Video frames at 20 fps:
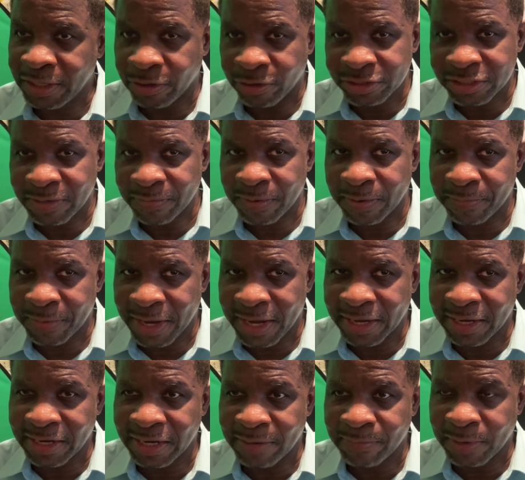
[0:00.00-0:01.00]
Always have my back.
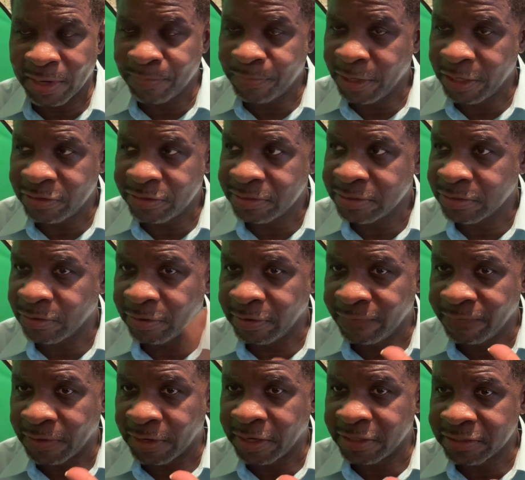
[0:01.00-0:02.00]
And again, my patrons, only
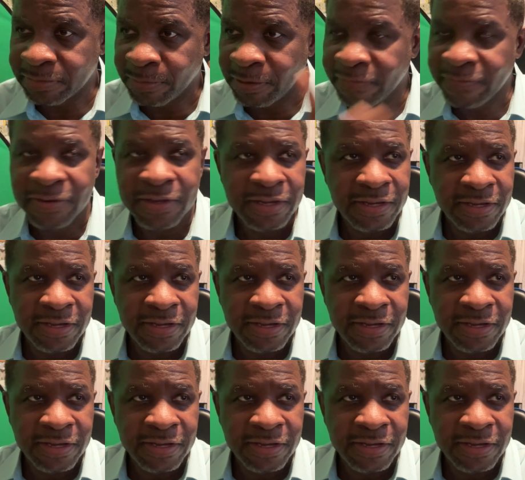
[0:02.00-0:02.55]
$5 a month.